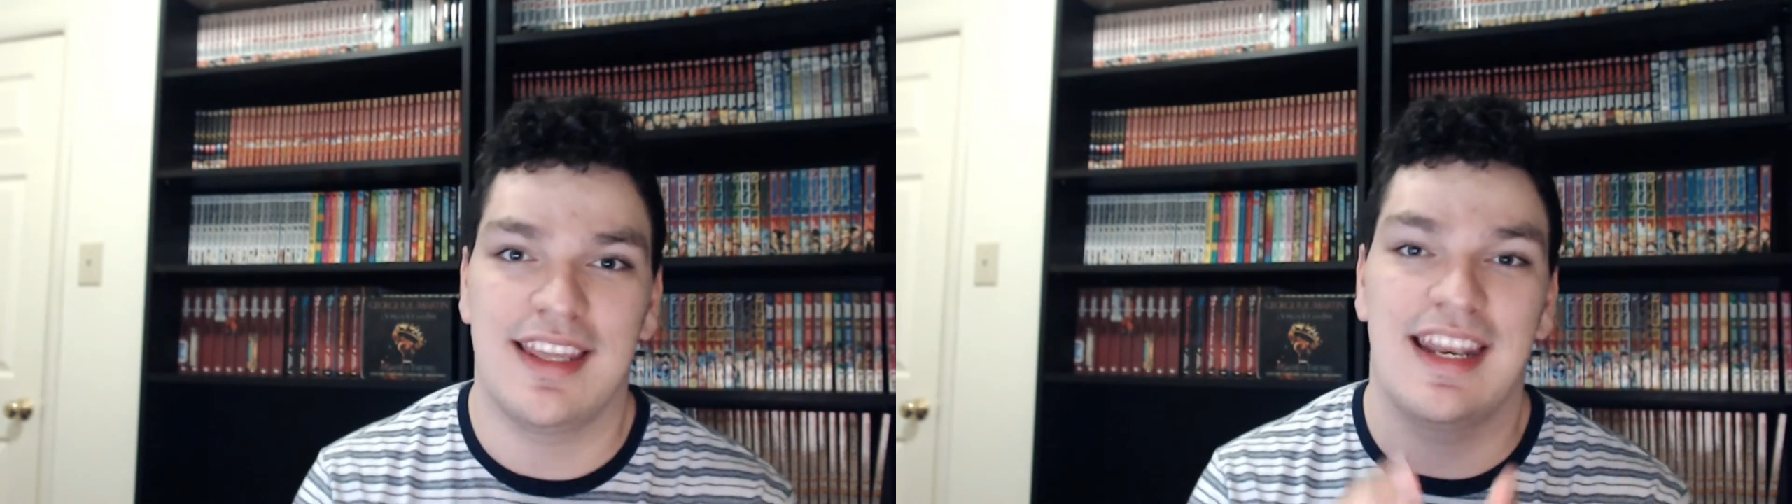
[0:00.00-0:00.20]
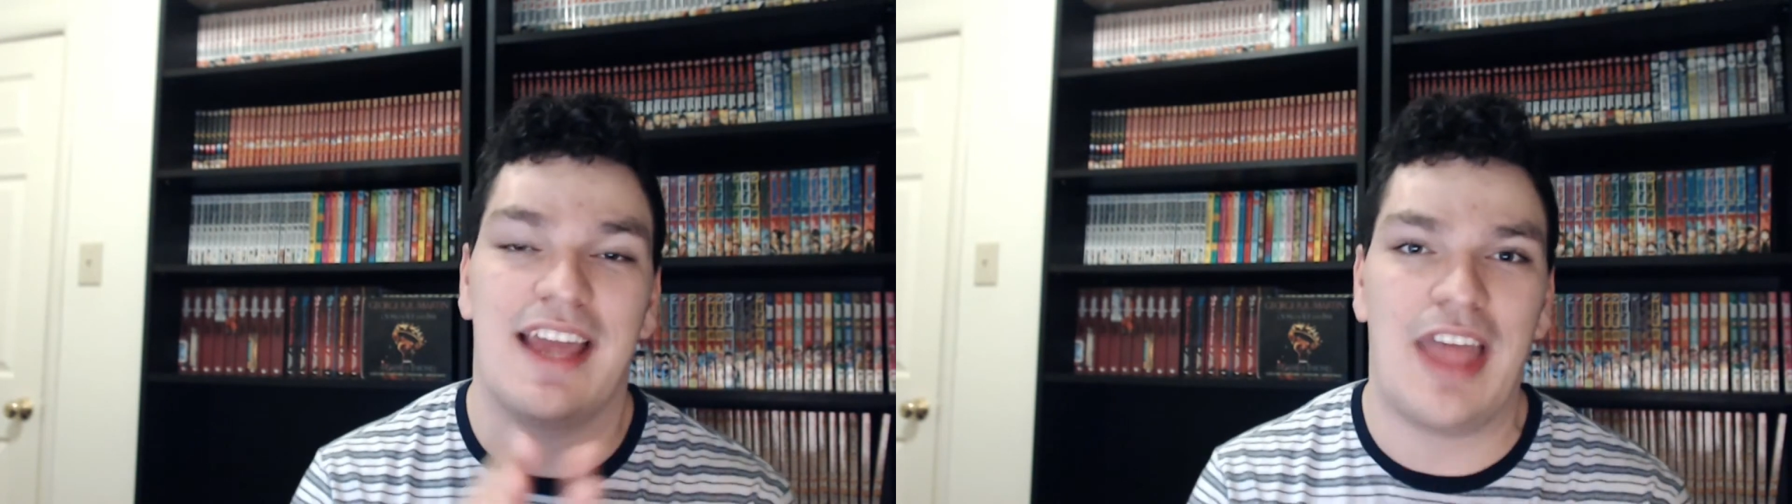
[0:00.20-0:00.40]

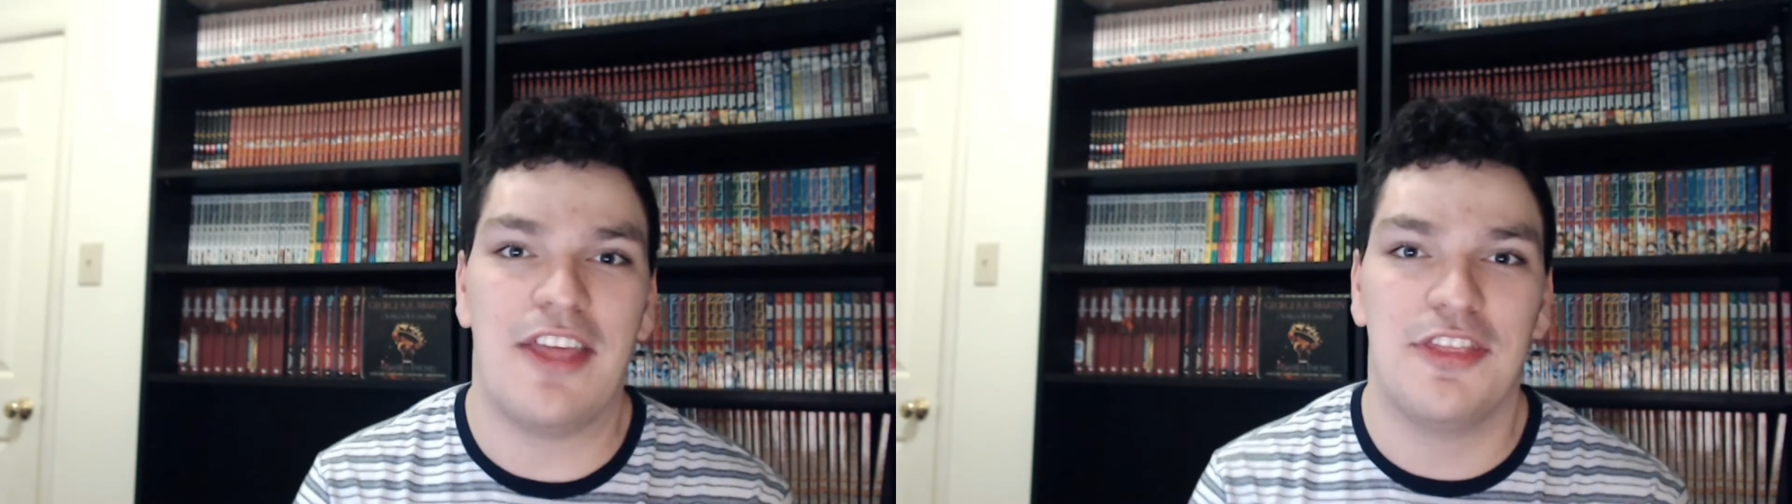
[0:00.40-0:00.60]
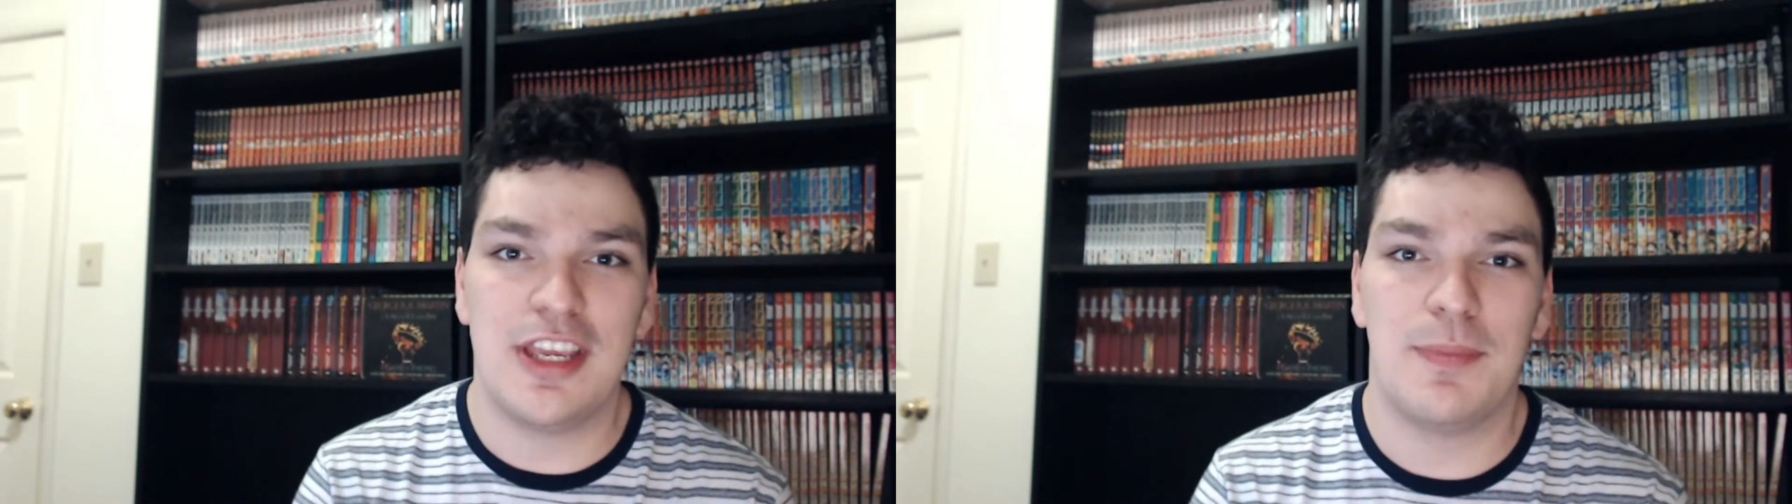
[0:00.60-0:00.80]
And
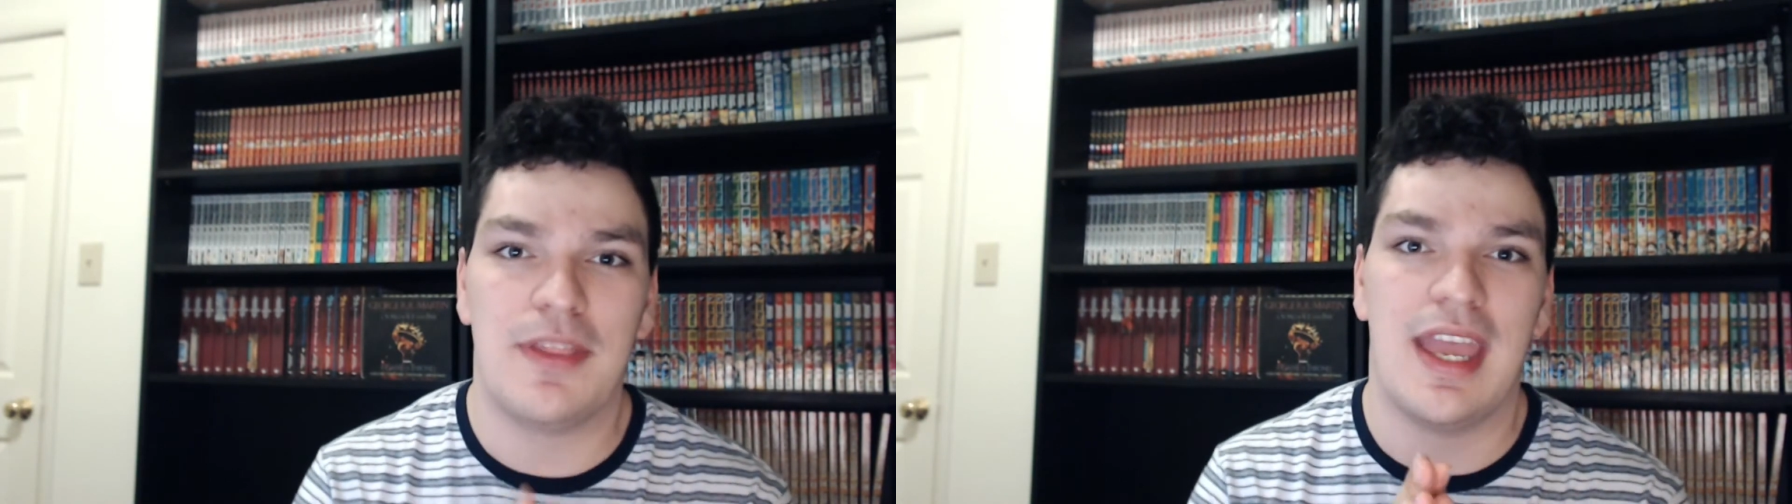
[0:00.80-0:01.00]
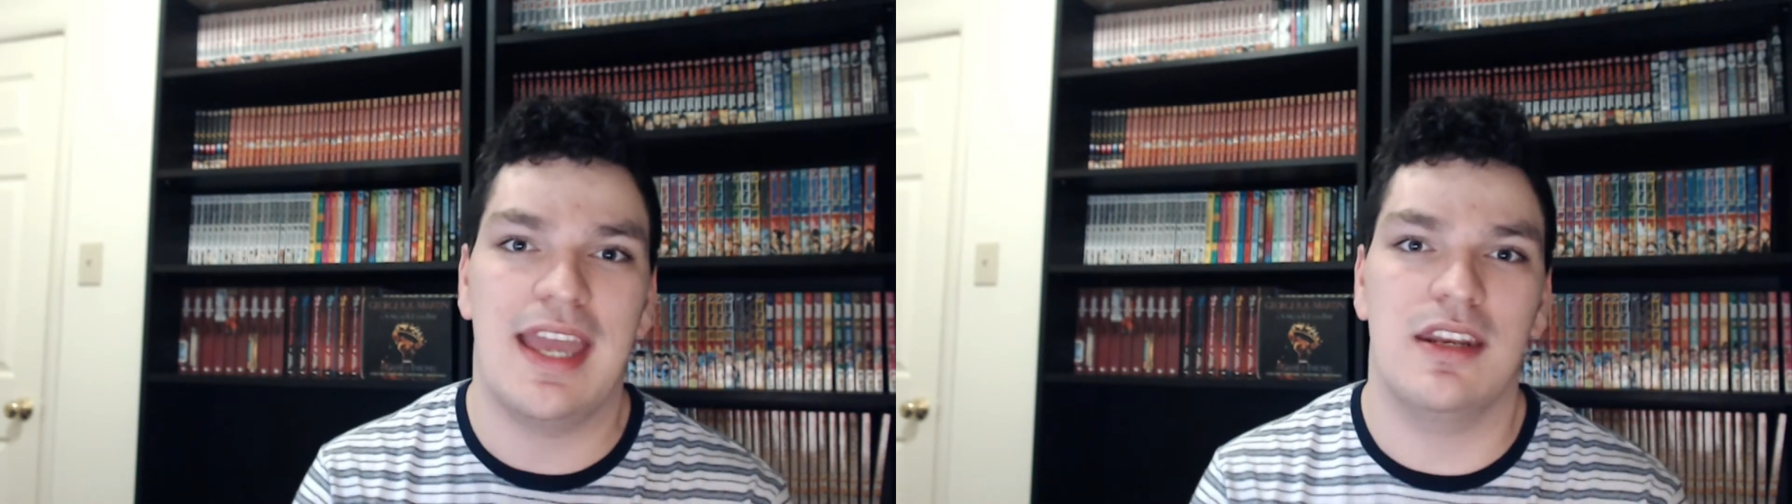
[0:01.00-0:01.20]
I think
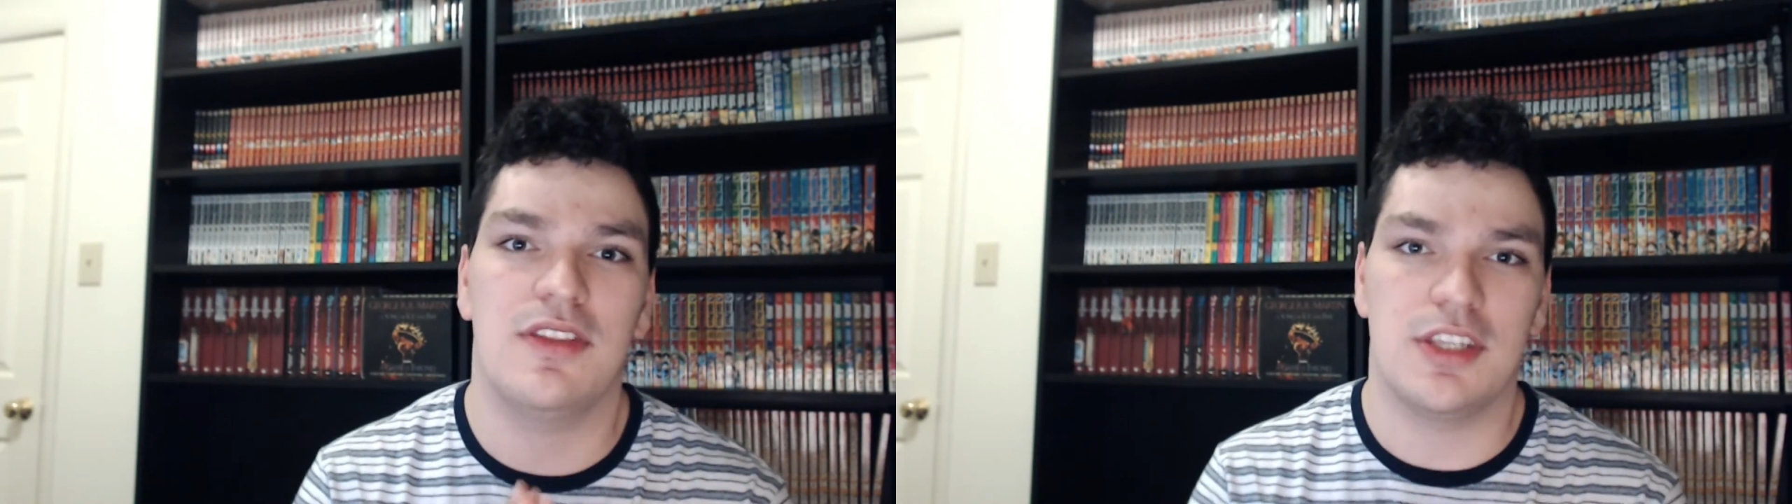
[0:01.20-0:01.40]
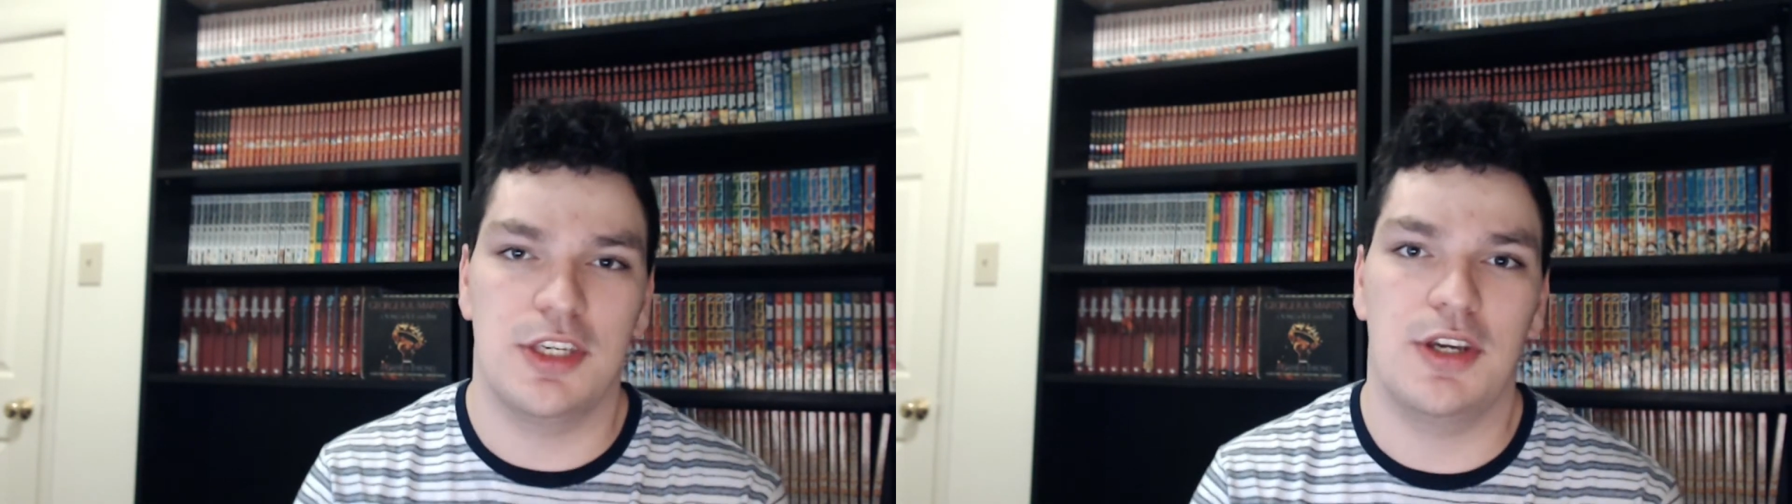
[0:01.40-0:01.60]
by the end
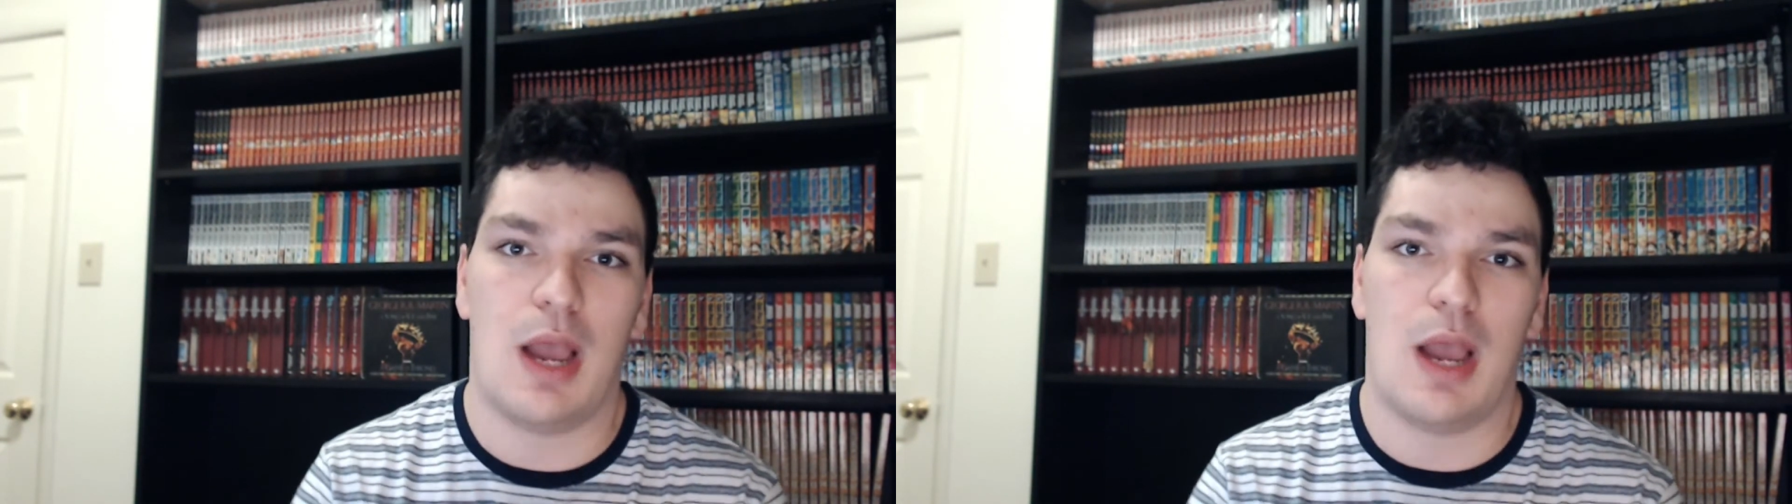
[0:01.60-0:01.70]
of the year